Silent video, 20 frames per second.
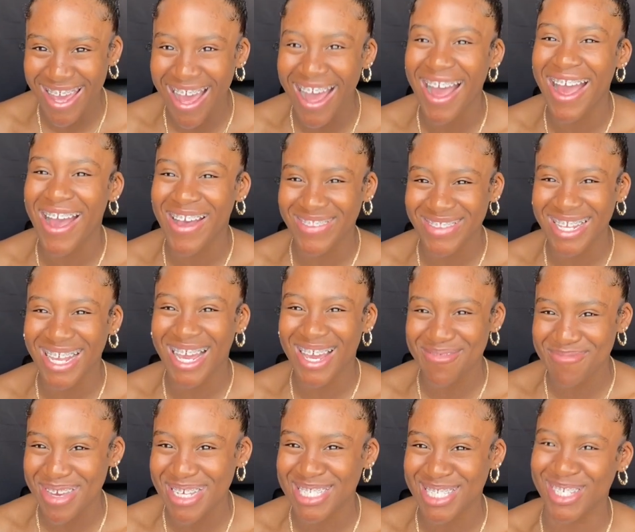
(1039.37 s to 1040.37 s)
I have to keep
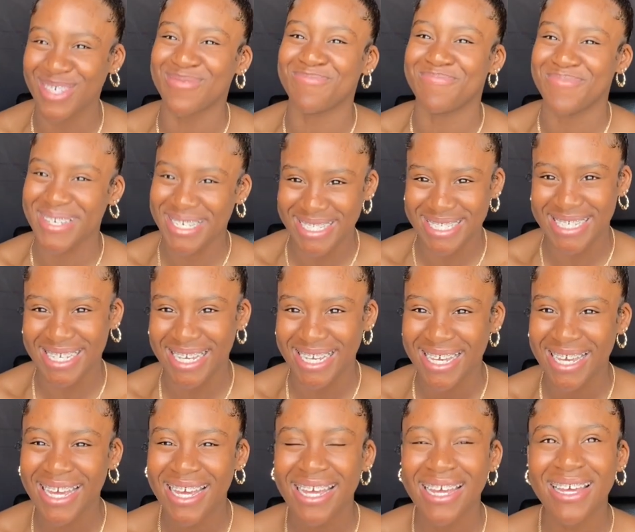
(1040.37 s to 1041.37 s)
myself
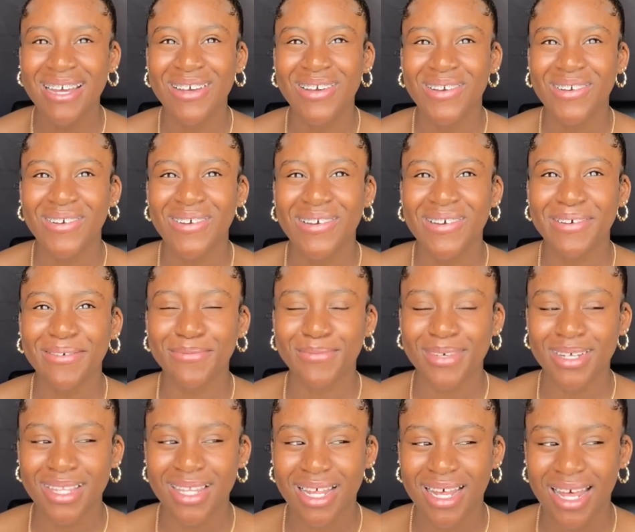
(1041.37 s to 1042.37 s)
busy.
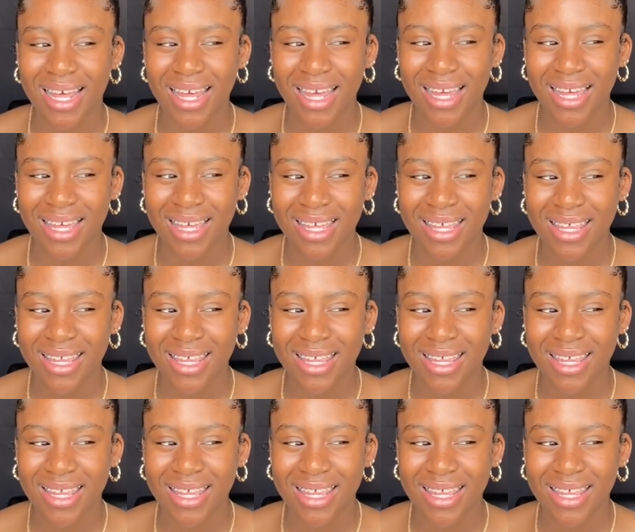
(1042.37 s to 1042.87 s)
But like,